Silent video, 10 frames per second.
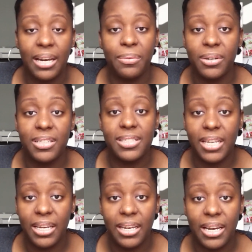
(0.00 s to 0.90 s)
I want to
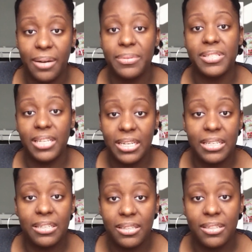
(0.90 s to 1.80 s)
say, I was
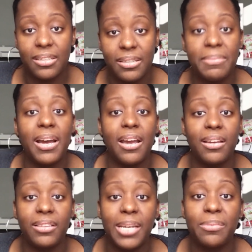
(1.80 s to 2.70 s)
in
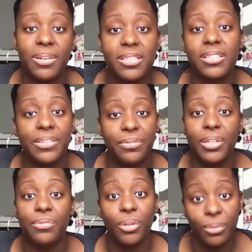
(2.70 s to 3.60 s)
my labor and
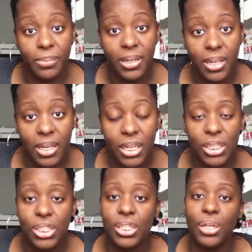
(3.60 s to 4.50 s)
delivery room.
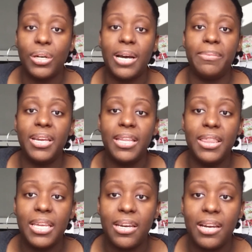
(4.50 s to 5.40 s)
So I'm
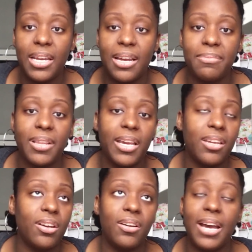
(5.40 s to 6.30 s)
in there, and I'm
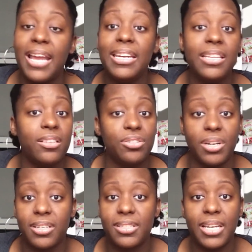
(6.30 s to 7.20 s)
like, yo, I need the
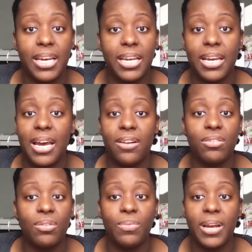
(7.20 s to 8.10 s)
drugs. Like, I
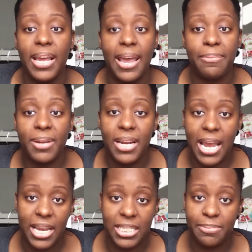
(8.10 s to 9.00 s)
don't know what happened.
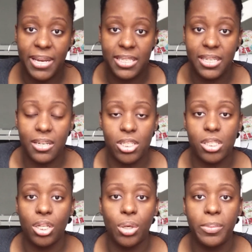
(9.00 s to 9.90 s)
I expected a
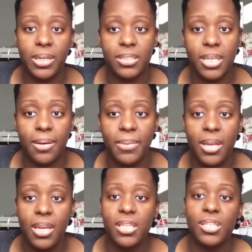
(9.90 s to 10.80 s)
slow build up
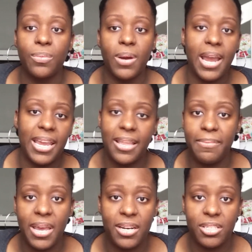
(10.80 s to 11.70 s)
to where I
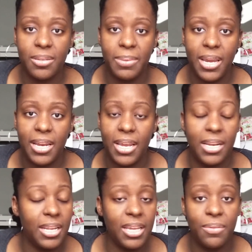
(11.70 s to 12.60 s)
can manage the pain,
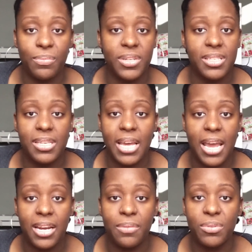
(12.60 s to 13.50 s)
and it was
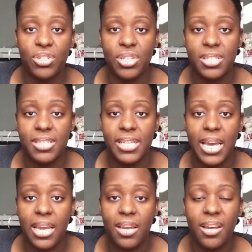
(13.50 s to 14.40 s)
not. It was just
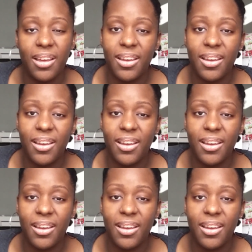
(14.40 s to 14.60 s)
like,